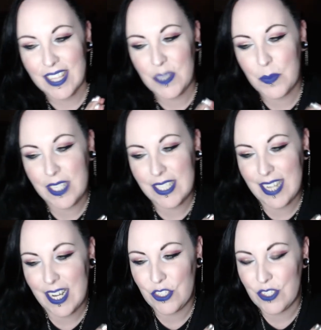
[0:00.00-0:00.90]
This one
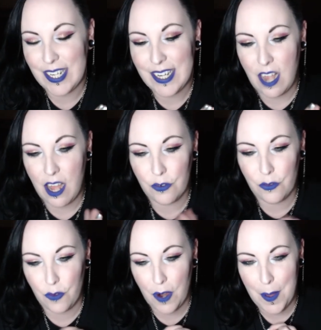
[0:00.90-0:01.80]
is actually not
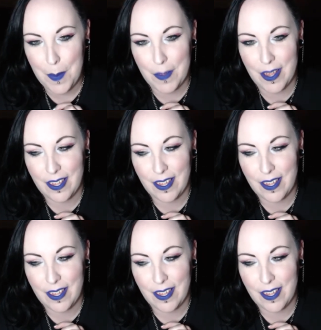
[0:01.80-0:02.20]
from